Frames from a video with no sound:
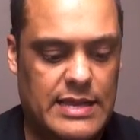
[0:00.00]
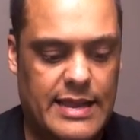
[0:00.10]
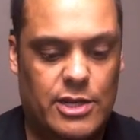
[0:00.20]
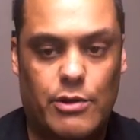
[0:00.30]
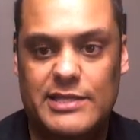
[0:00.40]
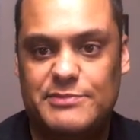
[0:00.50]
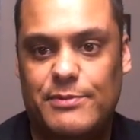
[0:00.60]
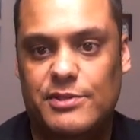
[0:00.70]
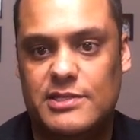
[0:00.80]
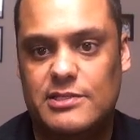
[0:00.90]
I know I
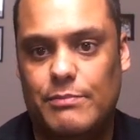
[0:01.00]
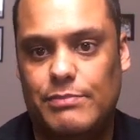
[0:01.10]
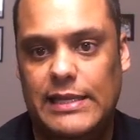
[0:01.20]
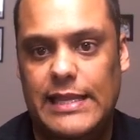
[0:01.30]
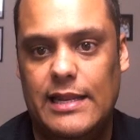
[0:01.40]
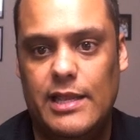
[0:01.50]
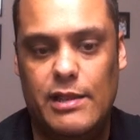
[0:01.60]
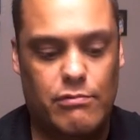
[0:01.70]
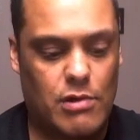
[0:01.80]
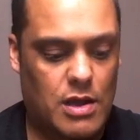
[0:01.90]
spelled this
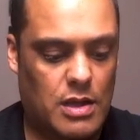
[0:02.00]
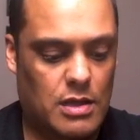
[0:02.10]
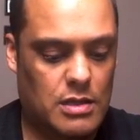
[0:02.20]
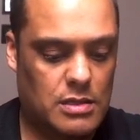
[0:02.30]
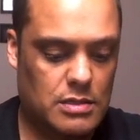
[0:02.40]
completely wrong.